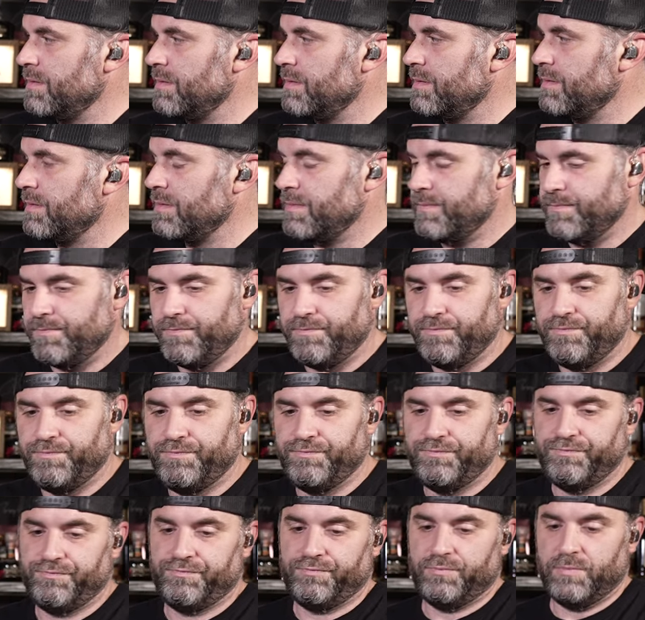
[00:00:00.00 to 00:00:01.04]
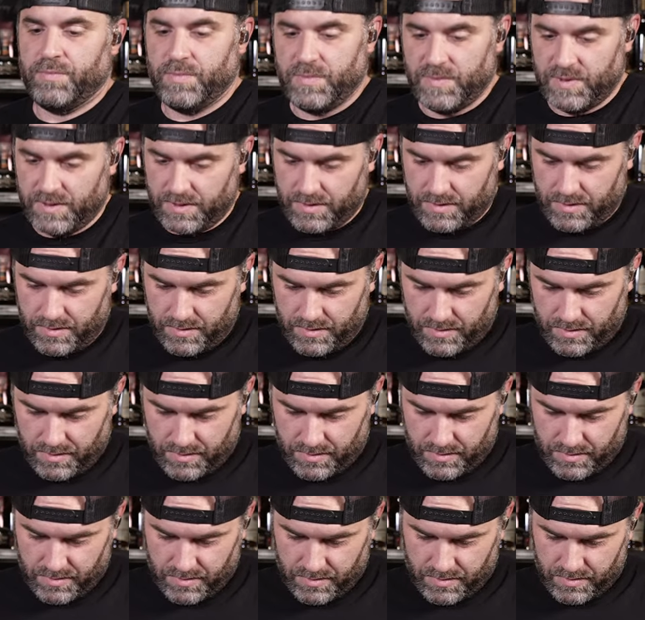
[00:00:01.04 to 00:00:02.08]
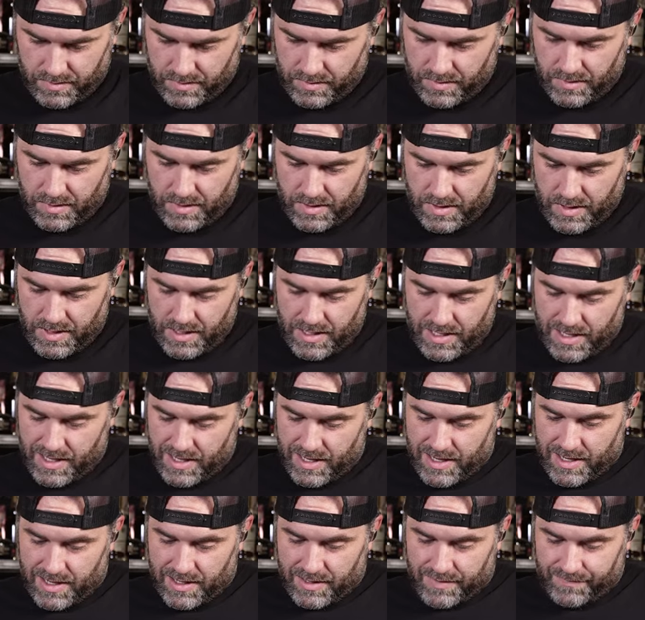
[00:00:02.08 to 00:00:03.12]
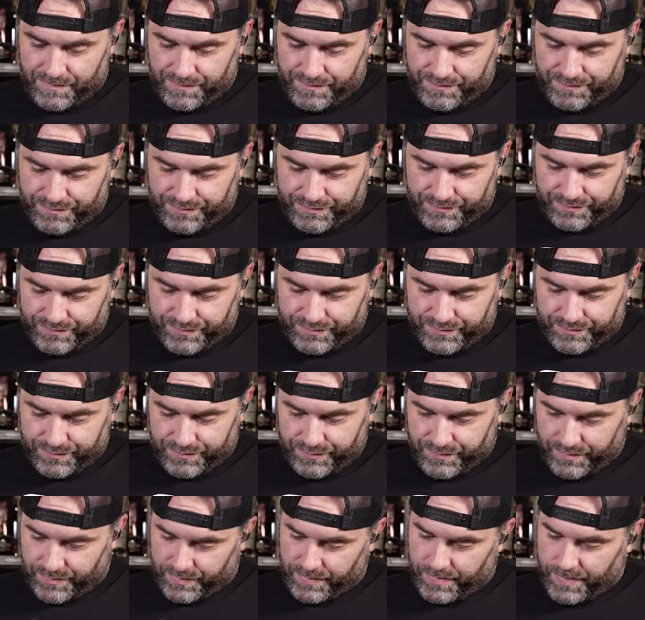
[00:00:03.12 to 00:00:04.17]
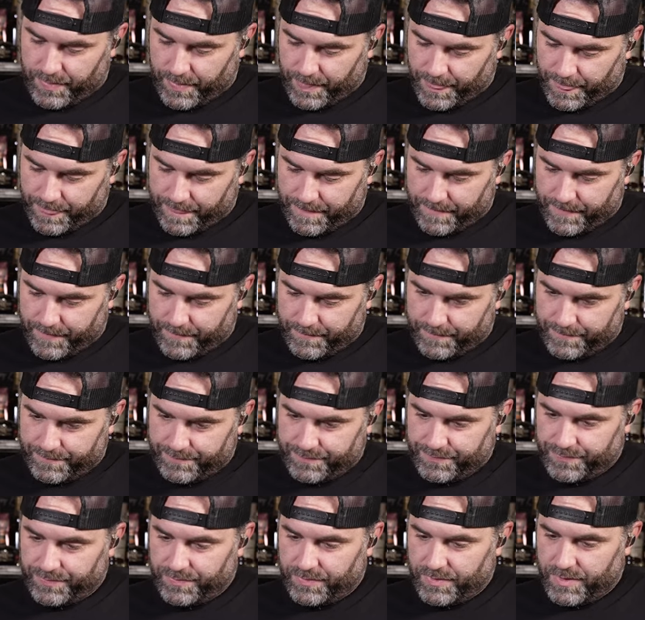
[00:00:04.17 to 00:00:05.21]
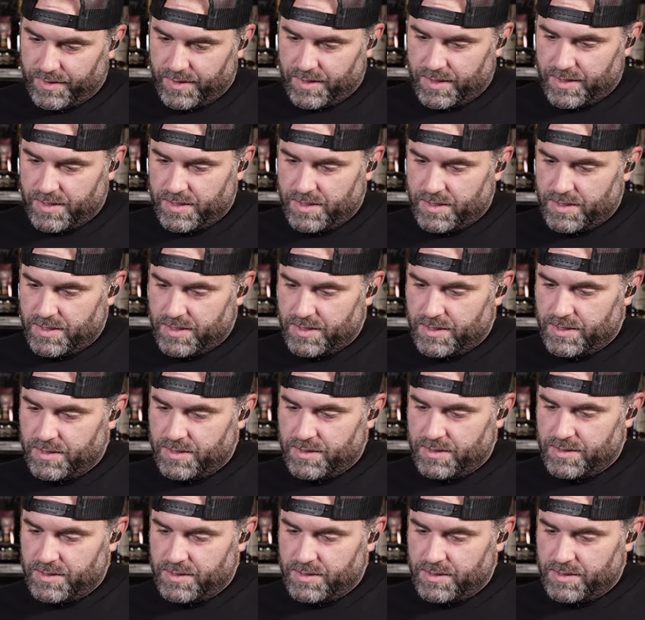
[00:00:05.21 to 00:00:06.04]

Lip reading: No words are spoken by the person on screen.